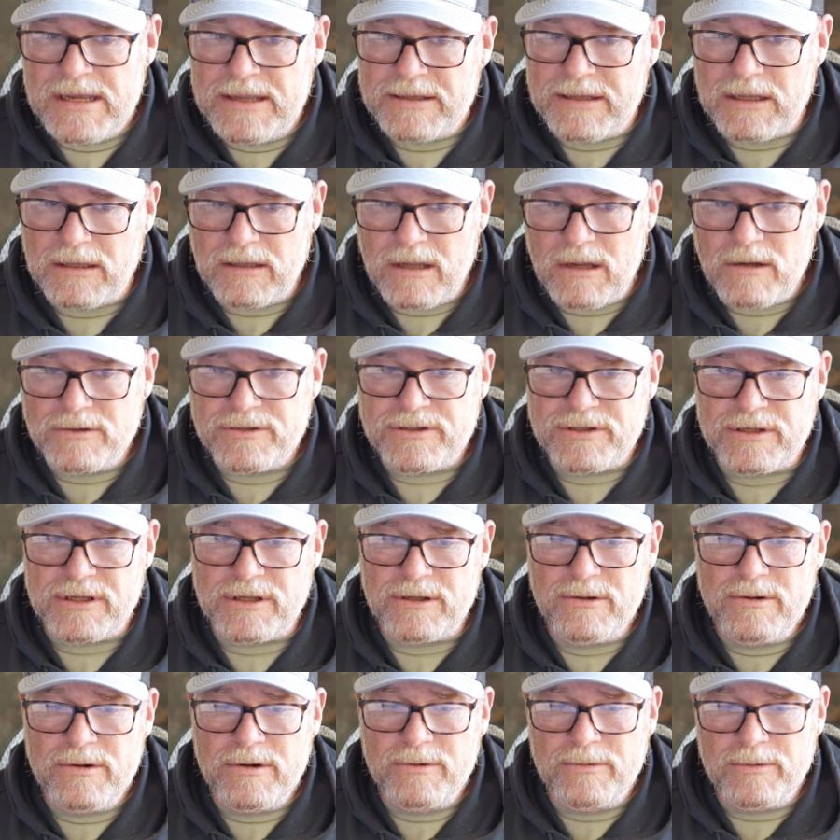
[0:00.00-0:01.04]
The launch of the
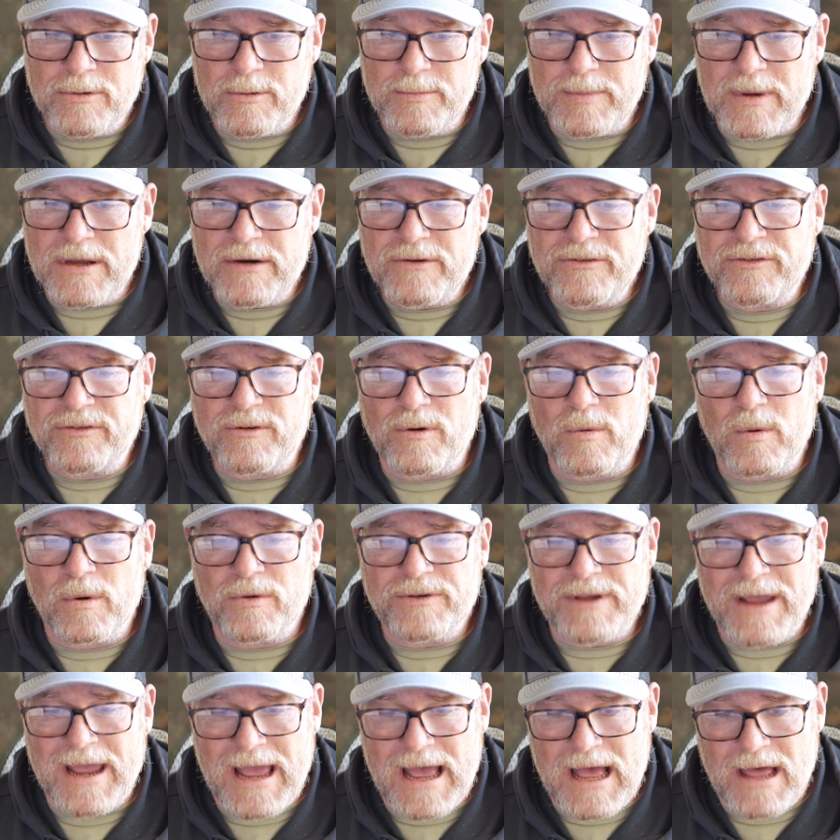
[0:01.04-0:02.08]
new group
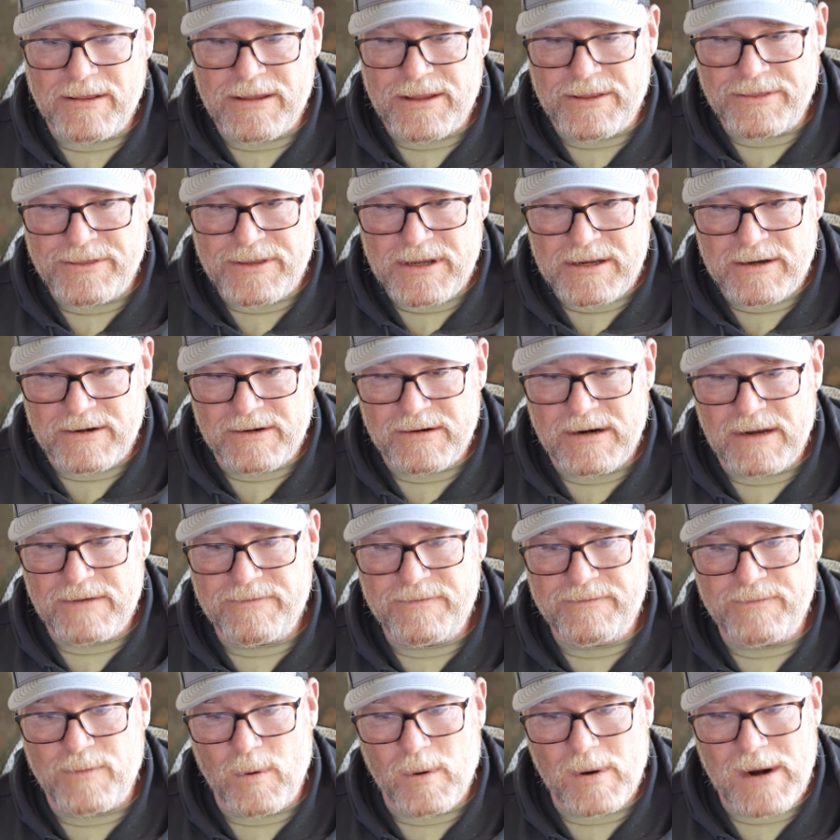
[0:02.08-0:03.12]
underscores how the theater
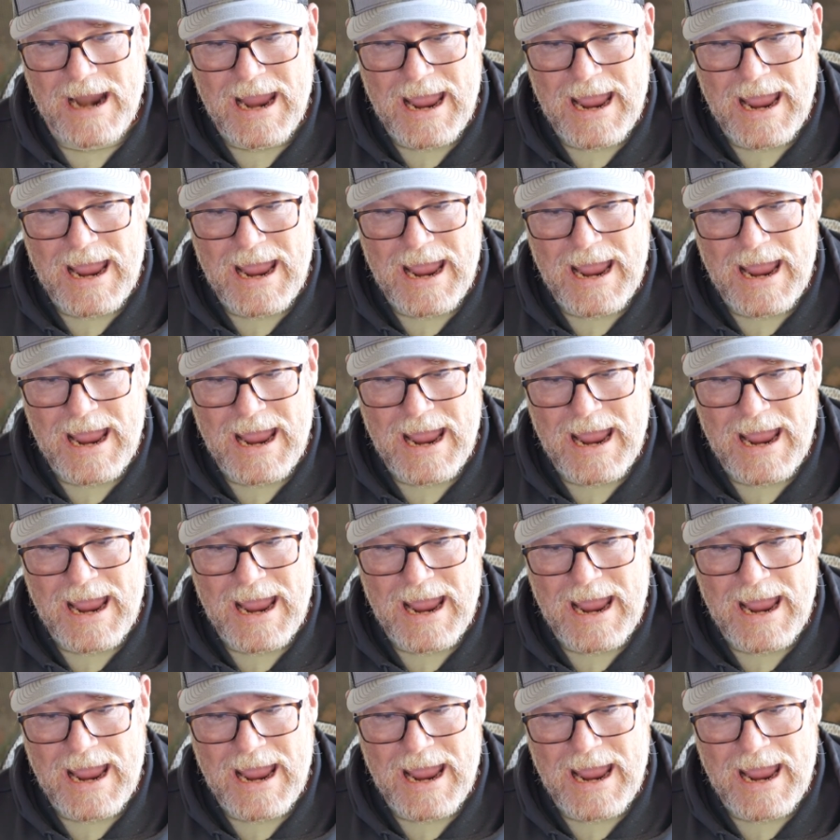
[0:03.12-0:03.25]
for